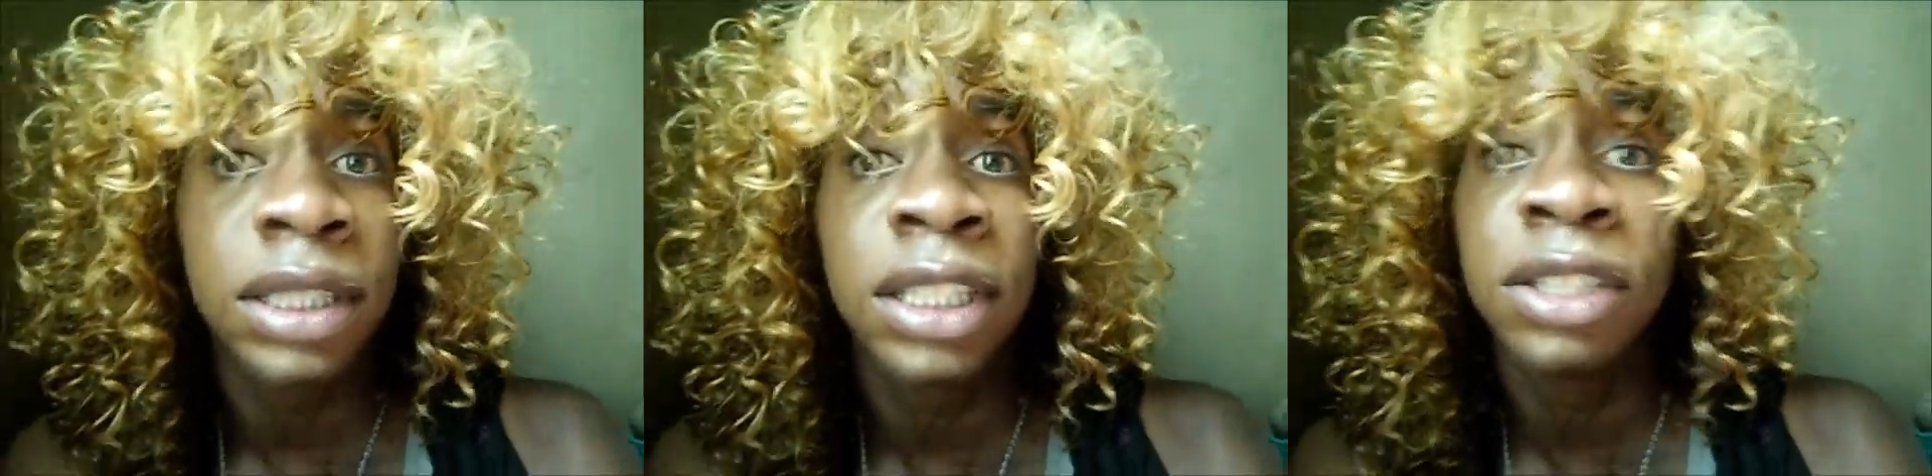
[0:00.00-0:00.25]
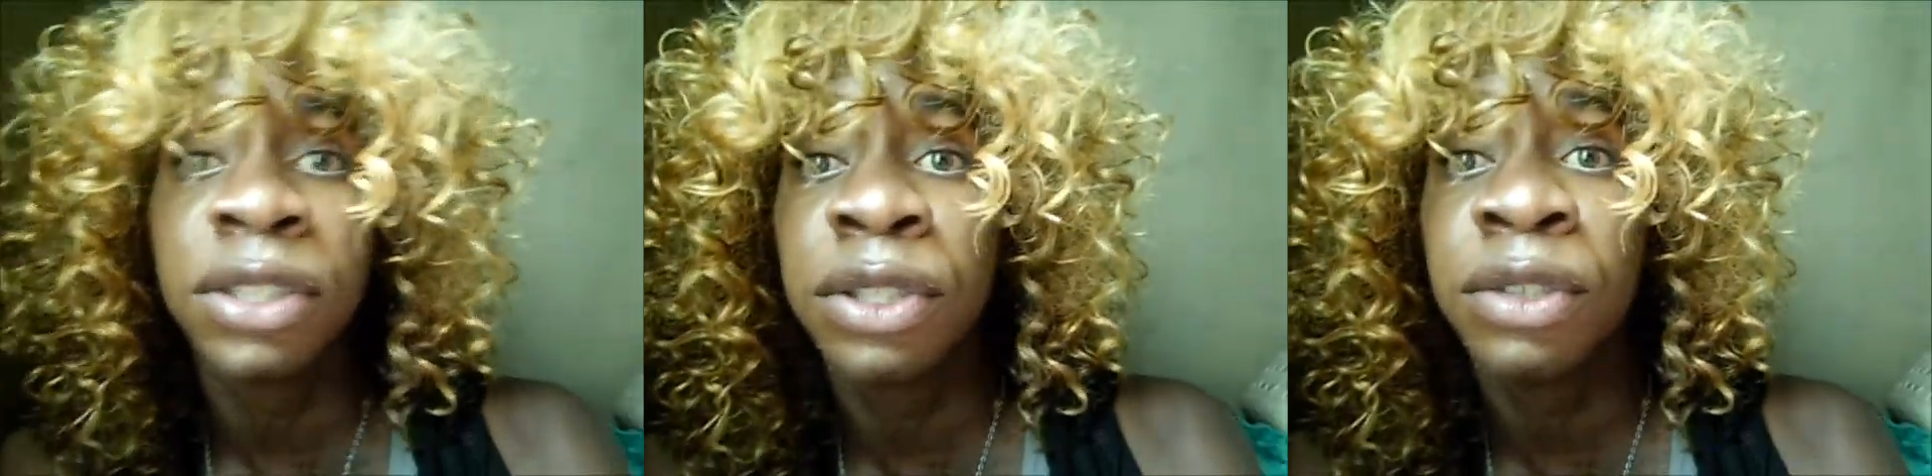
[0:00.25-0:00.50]

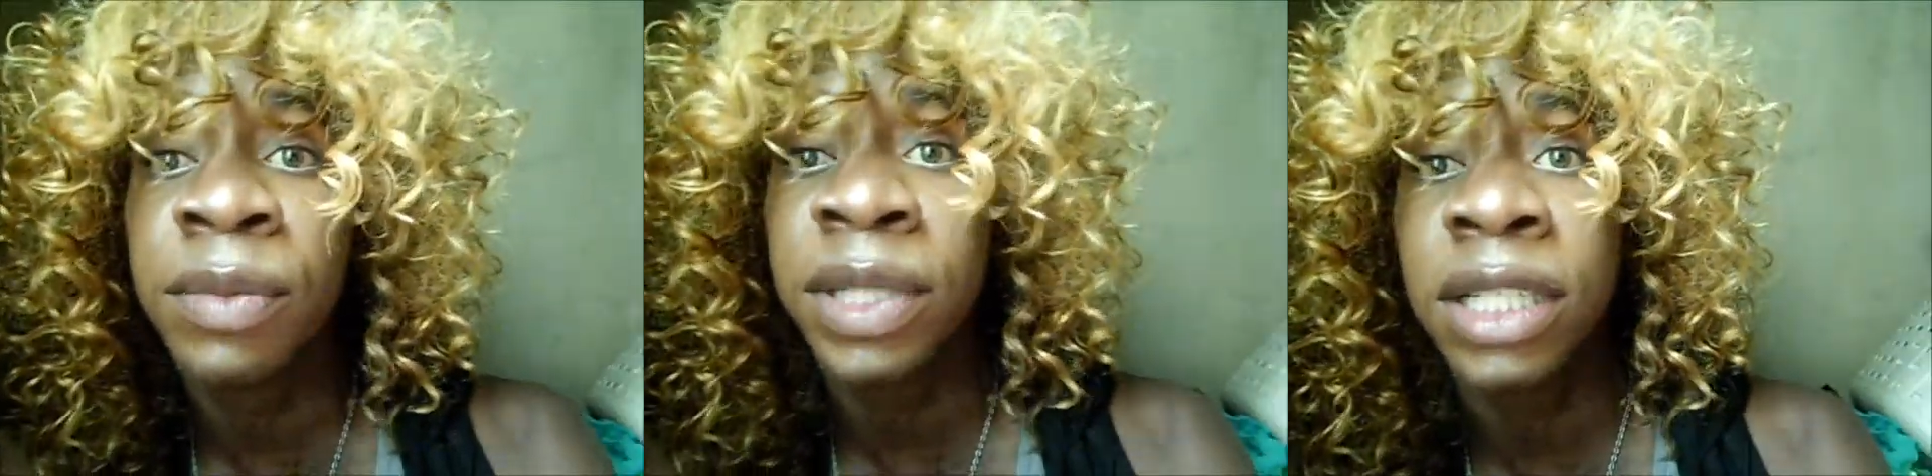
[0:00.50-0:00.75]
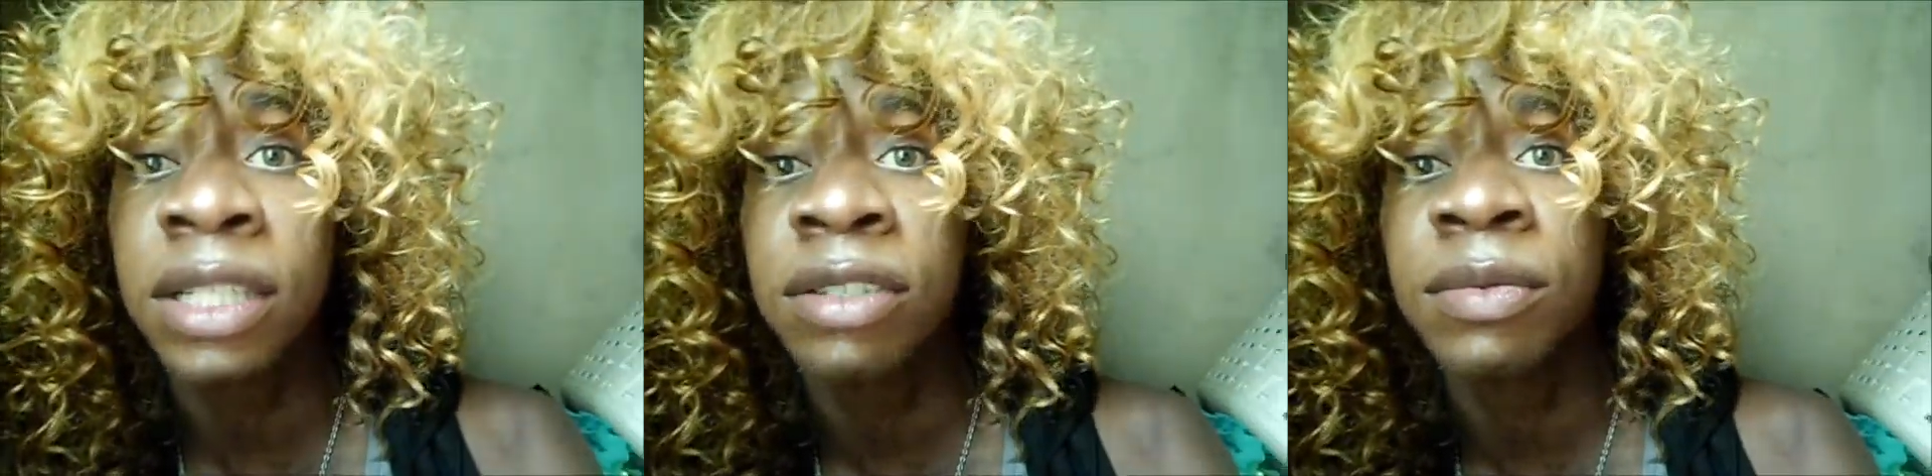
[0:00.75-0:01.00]
is Human
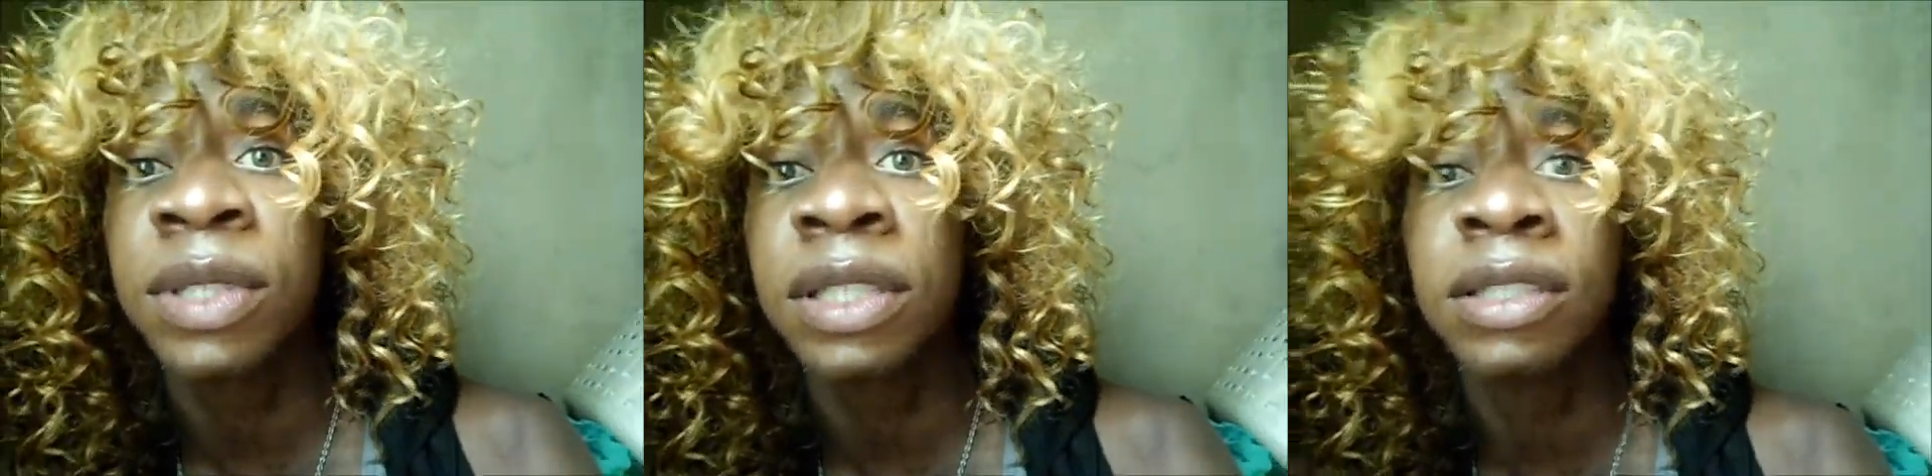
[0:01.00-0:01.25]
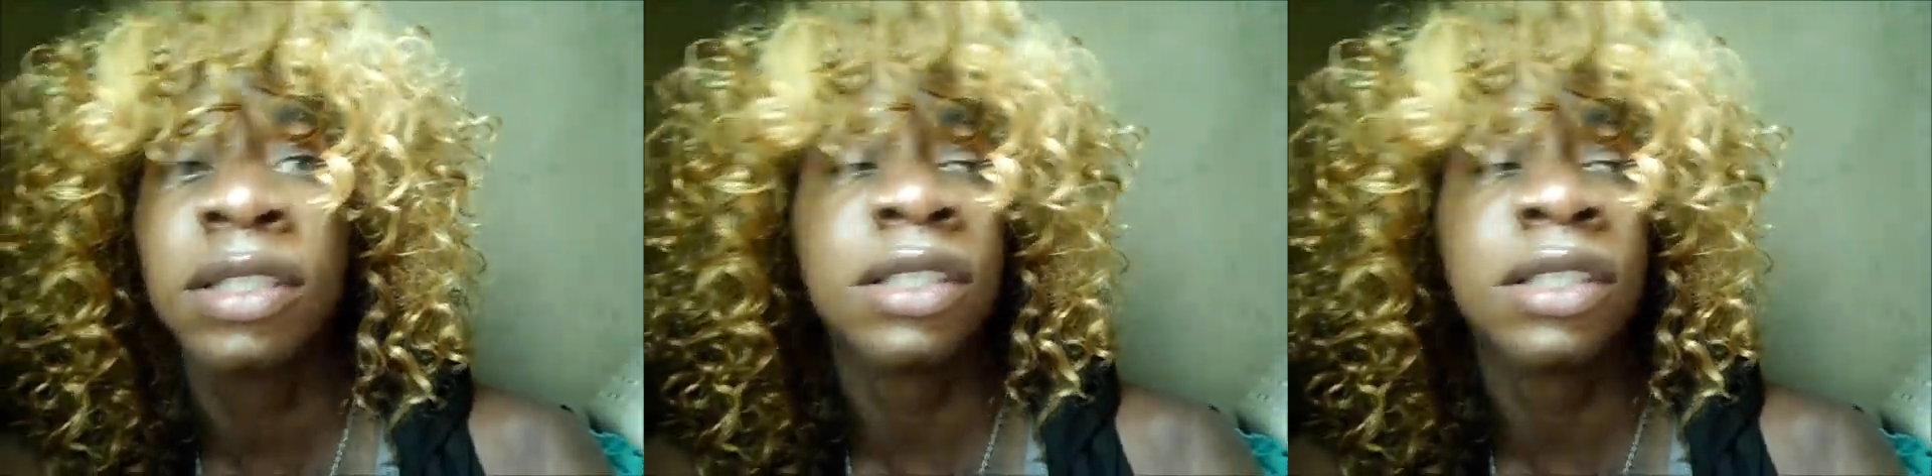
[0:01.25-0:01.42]
Nature because this